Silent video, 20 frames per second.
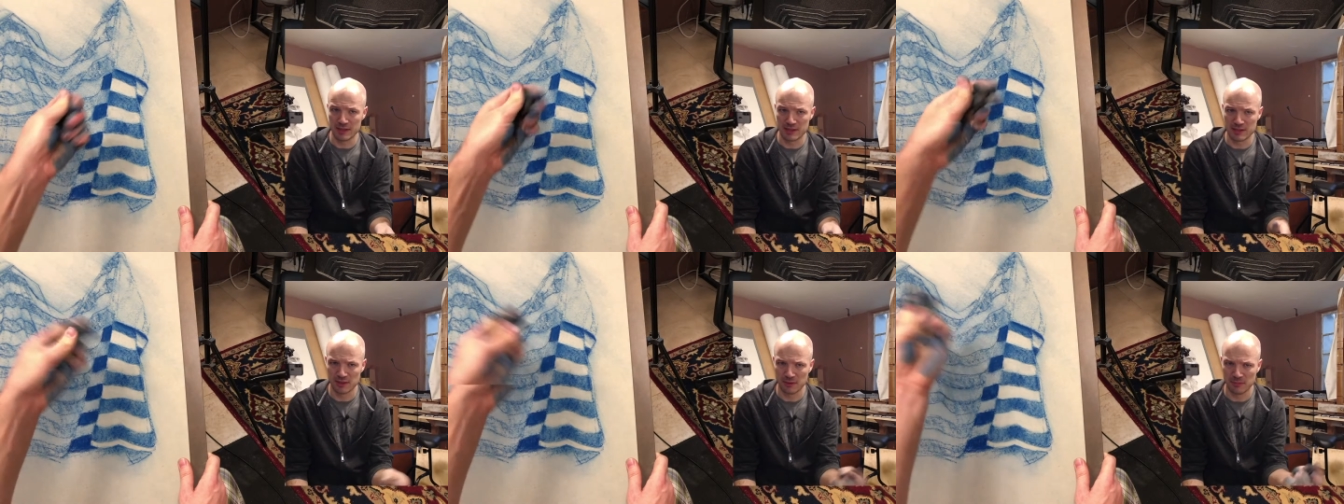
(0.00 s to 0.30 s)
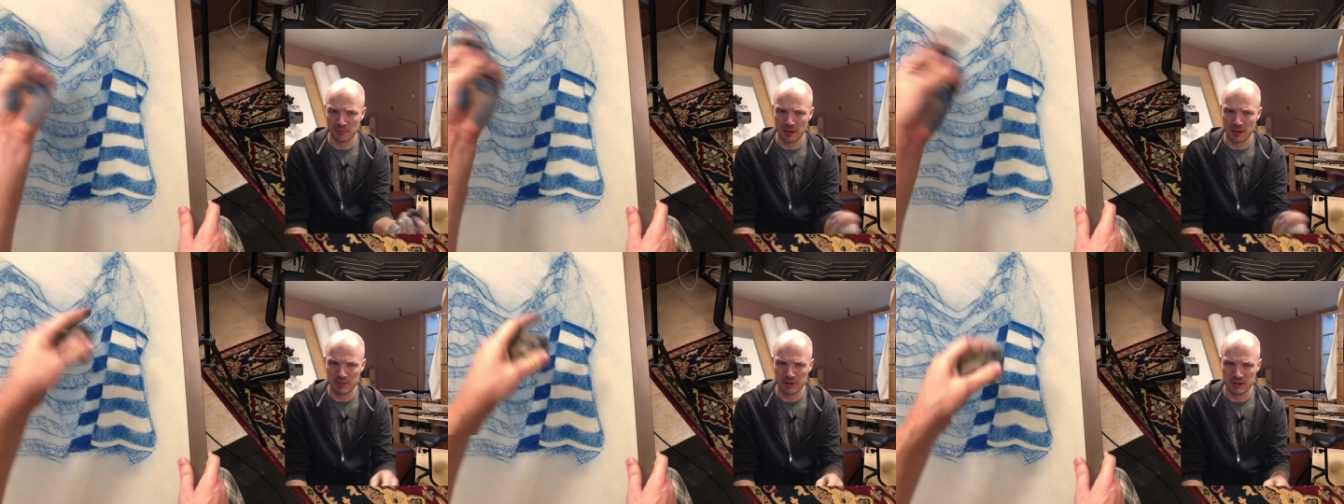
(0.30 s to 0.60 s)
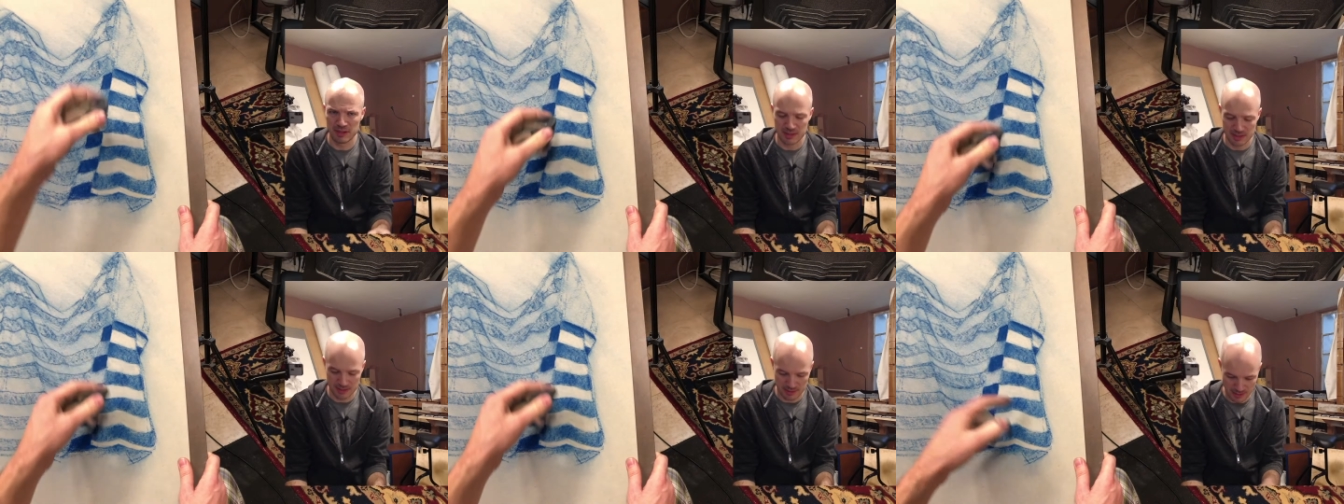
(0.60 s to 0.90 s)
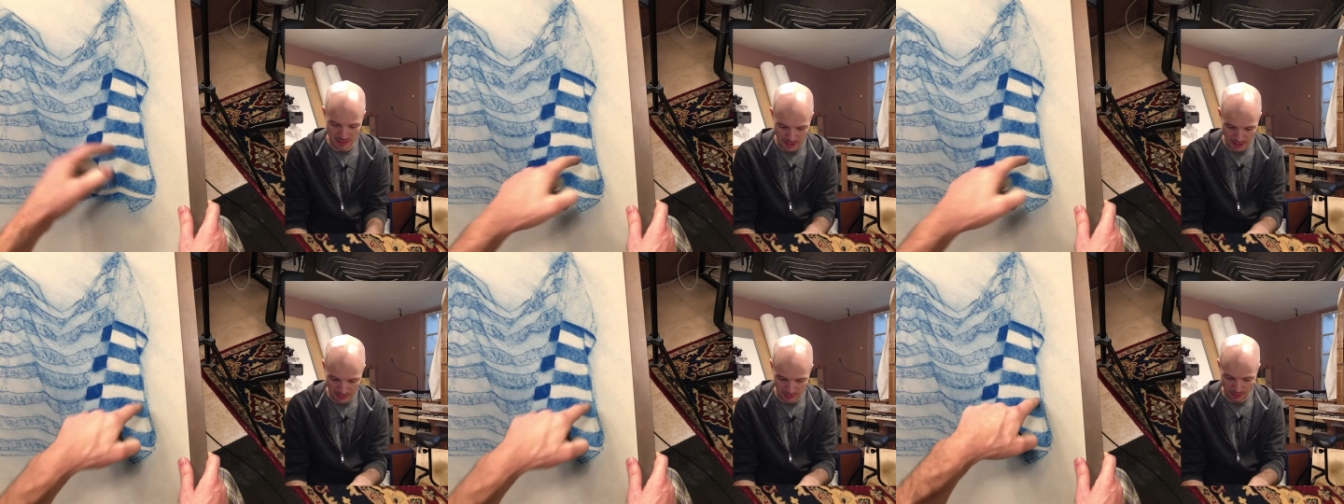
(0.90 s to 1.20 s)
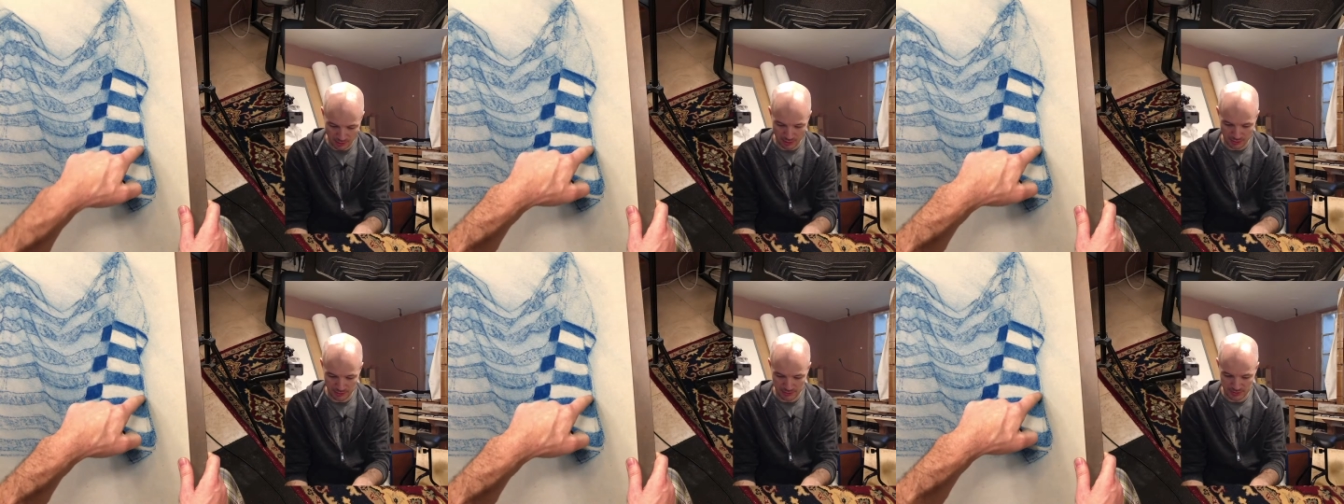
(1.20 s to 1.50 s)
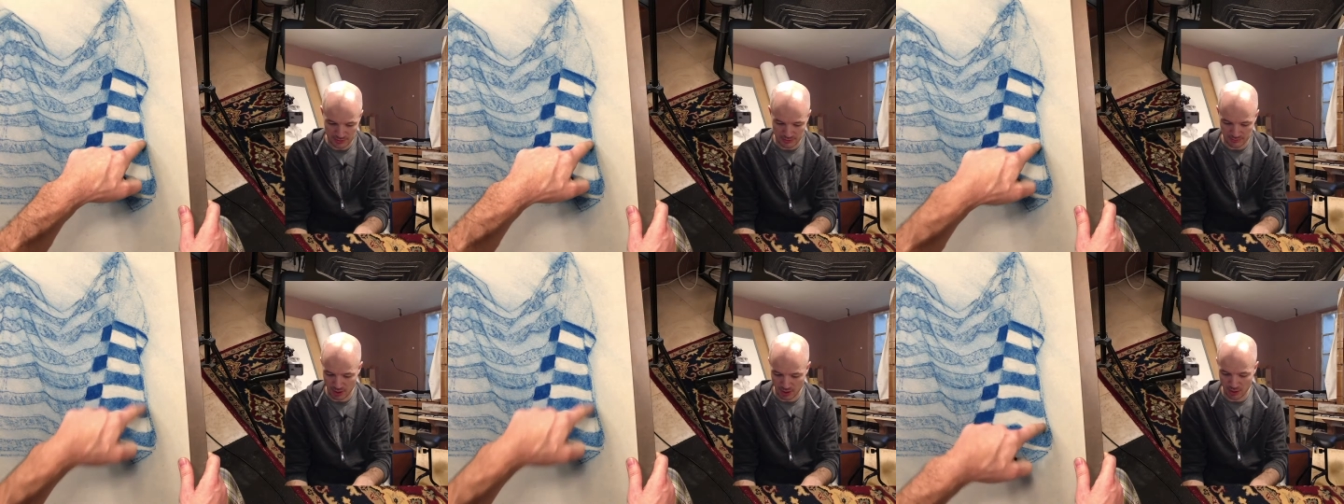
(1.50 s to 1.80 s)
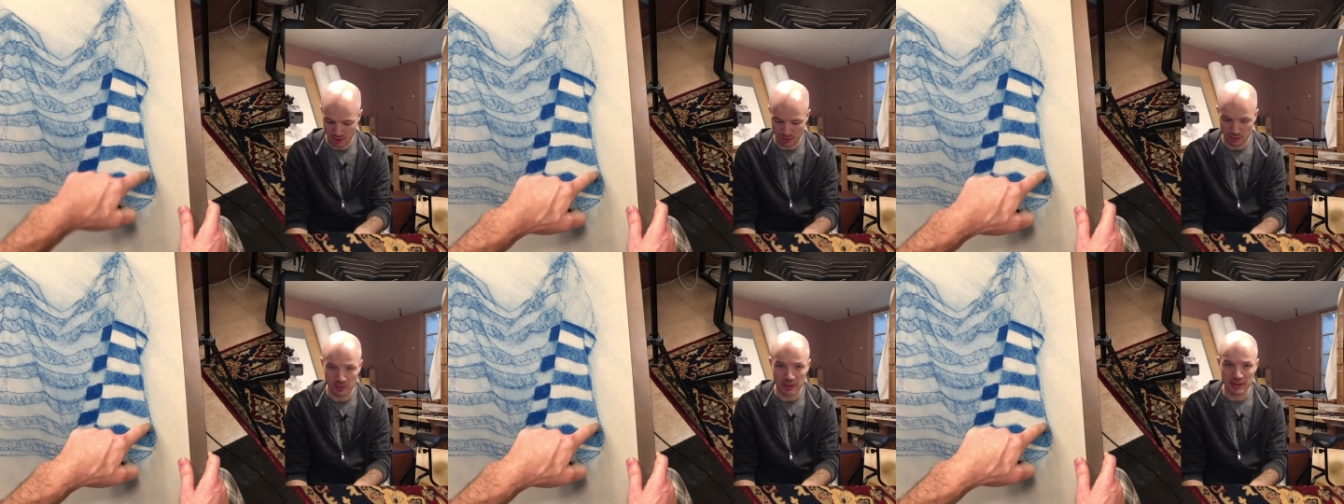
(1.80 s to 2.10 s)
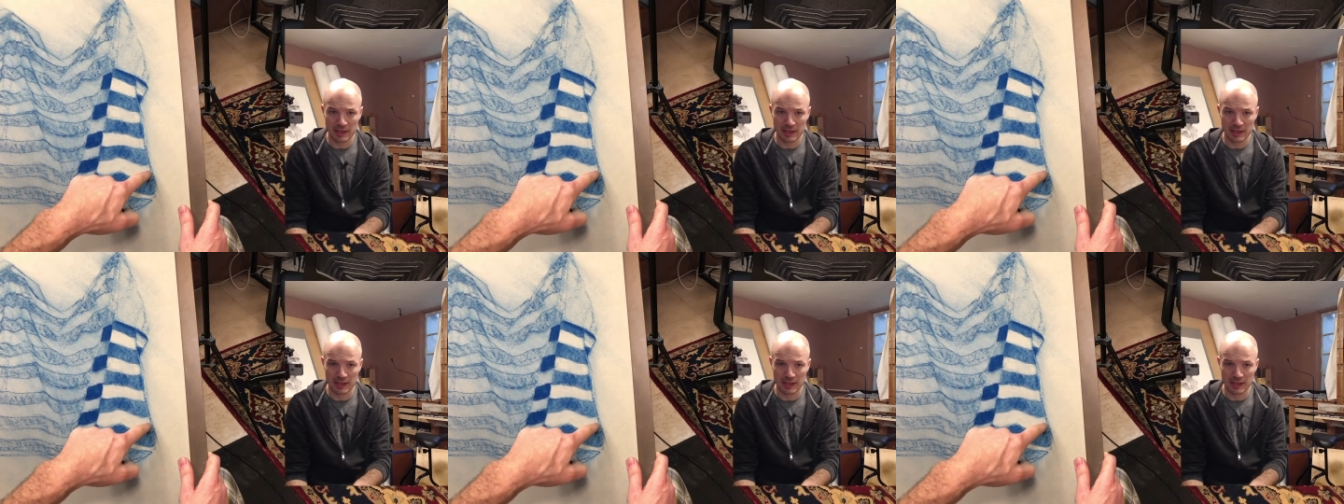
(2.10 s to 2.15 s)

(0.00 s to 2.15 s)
So maybe this is, and all the way